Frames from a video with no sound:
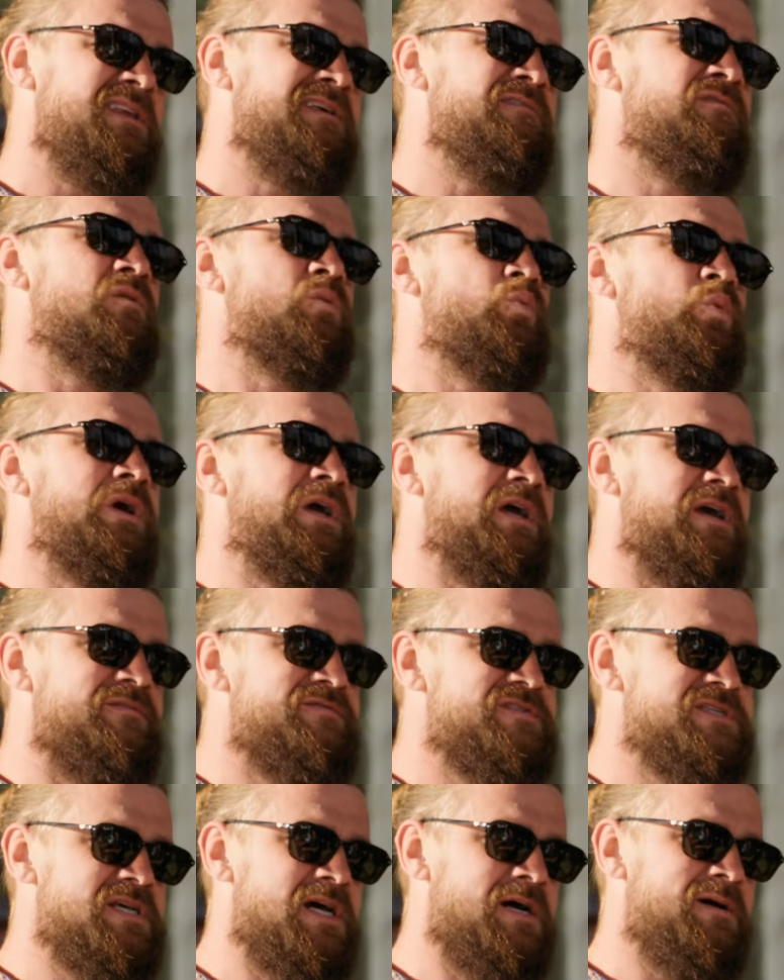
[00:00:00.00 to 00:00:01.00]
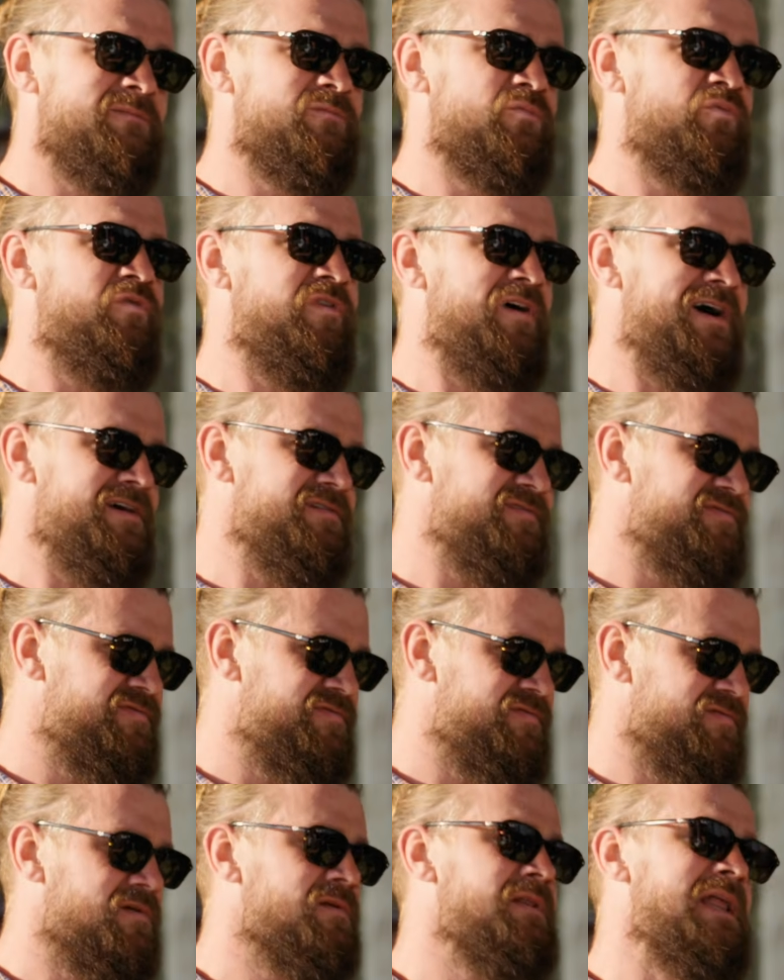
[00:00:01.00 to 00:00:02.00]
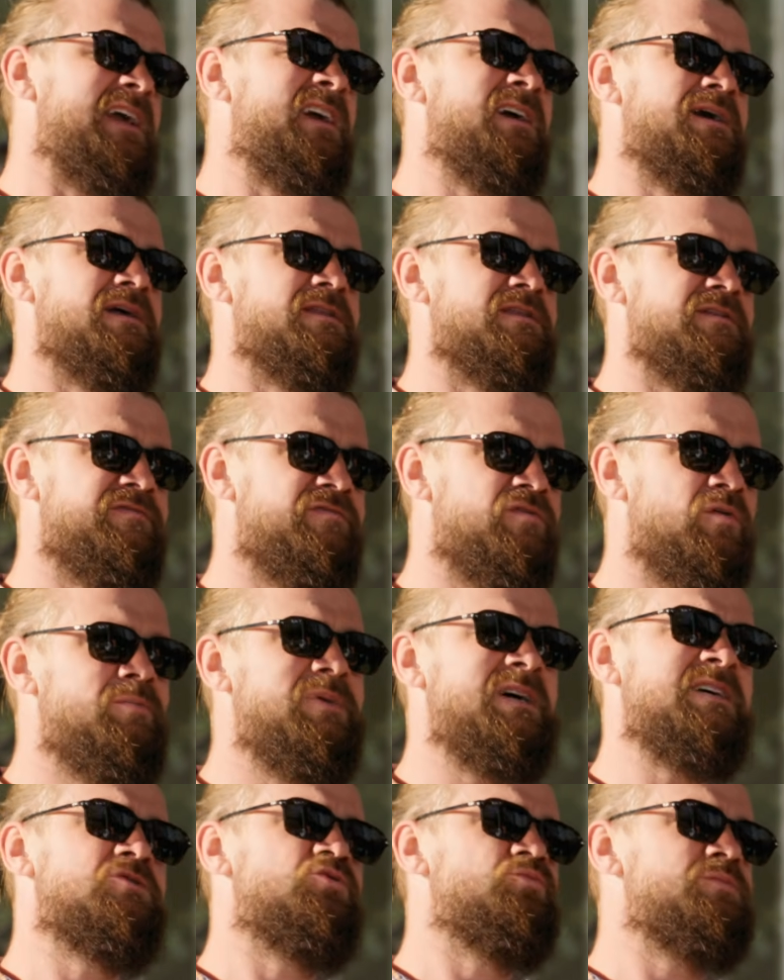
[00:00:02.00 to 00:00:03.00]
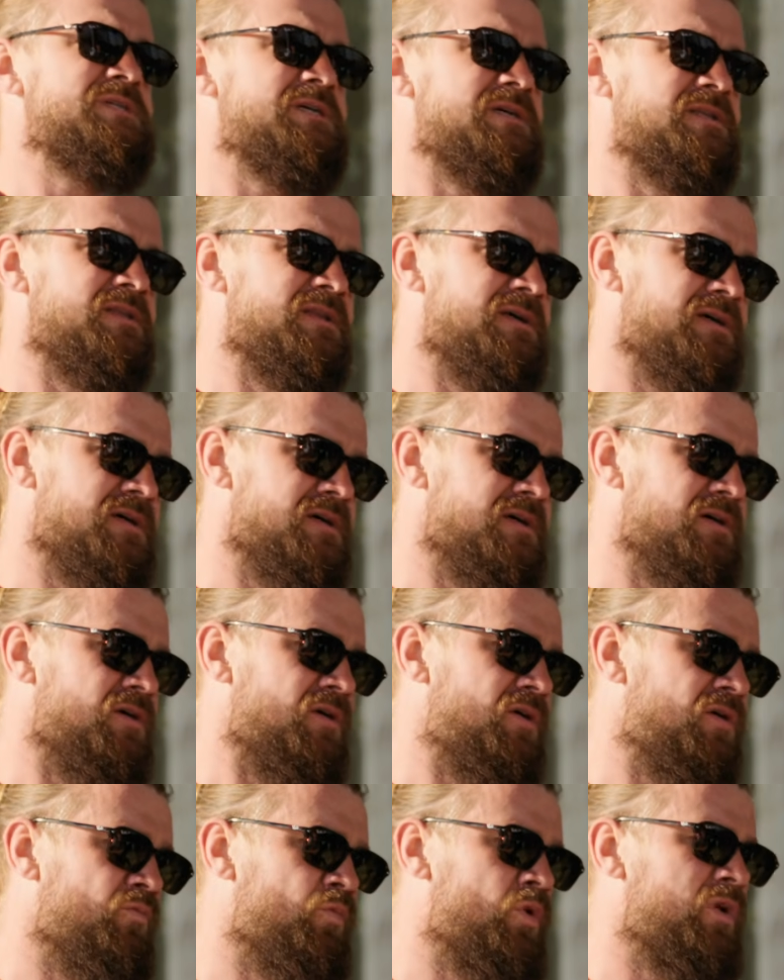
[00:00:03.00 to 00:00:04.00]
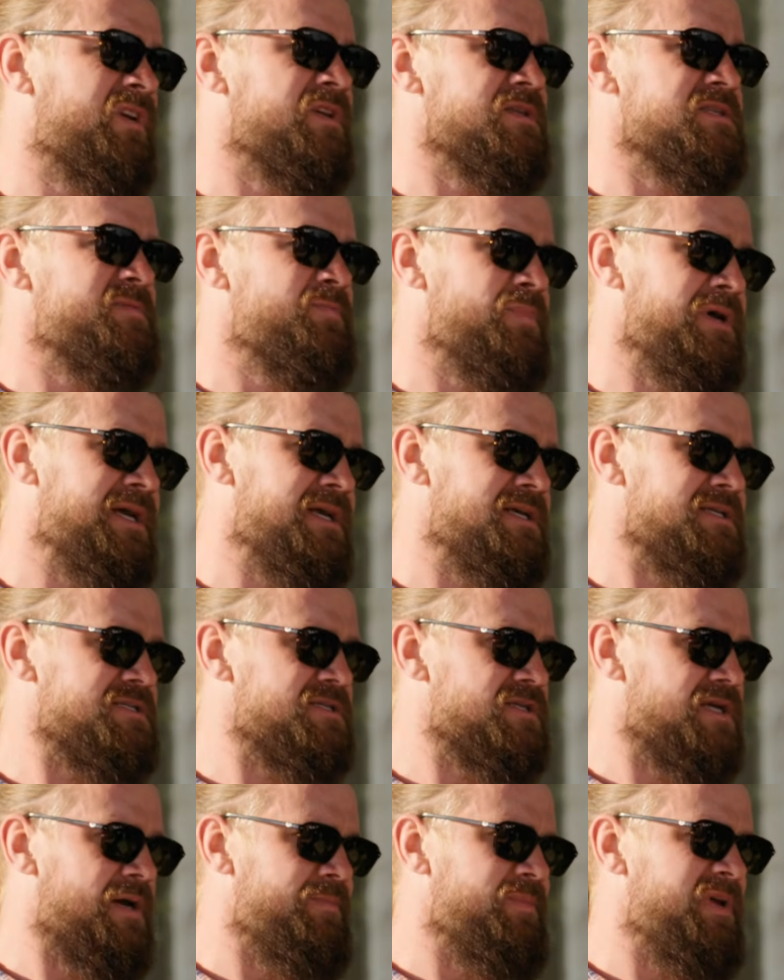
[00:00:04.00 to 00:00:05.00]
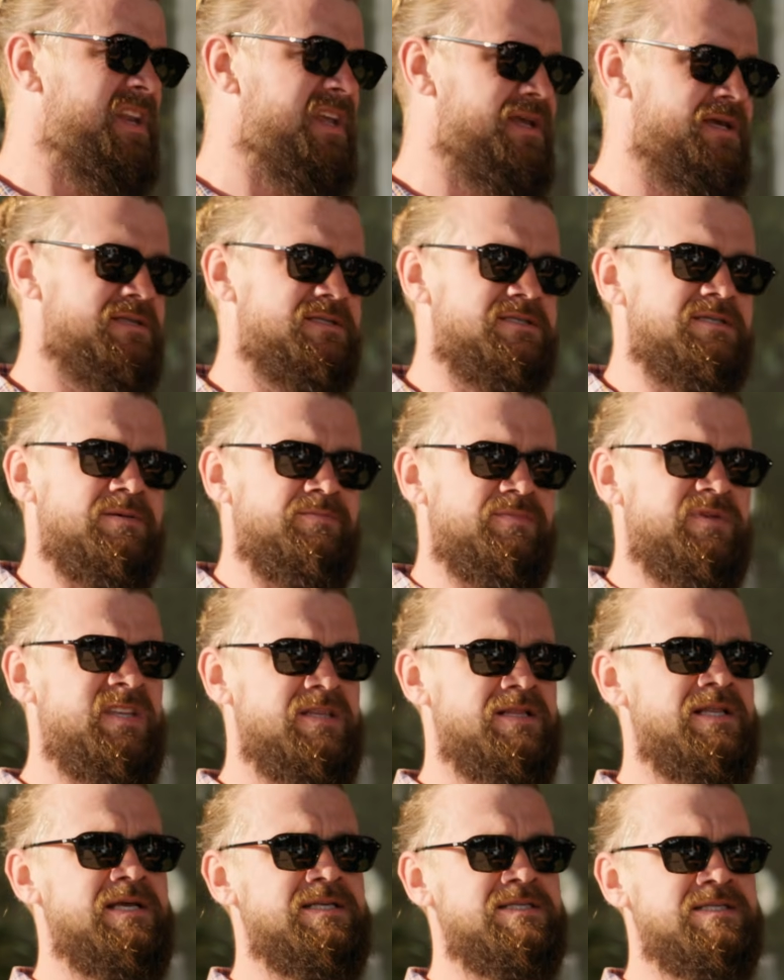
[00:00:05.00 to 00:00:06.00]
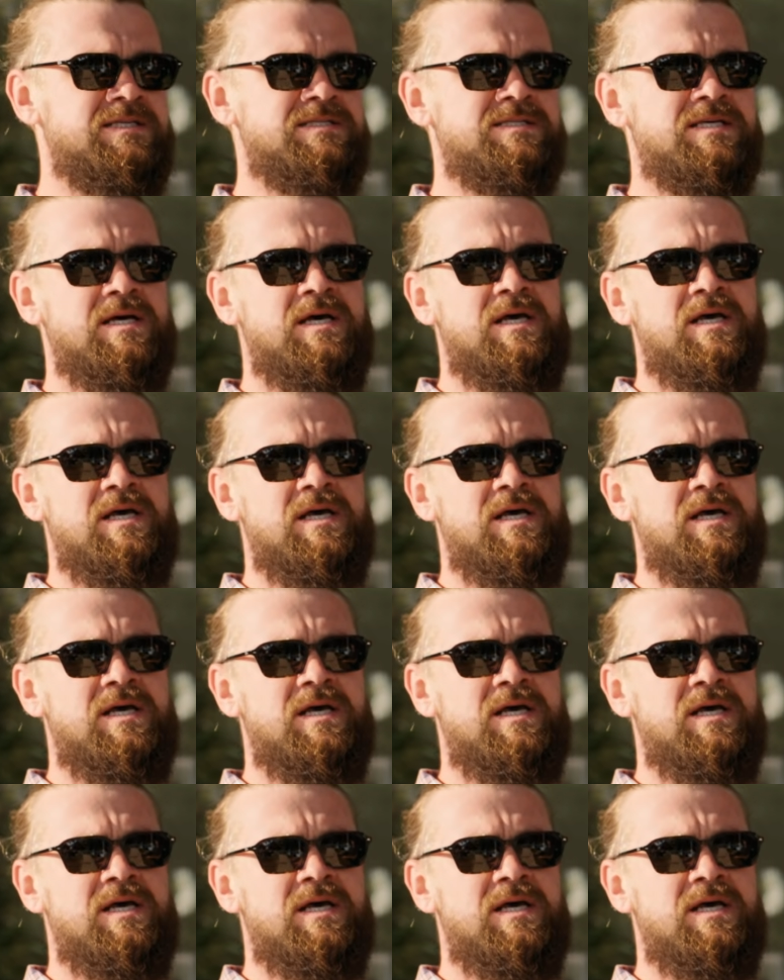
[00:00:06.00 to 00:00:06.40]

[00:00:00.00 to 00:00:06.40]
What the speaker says: even we have some 5, like kind of 4 bedrooms and a working space, cabinet, something like this.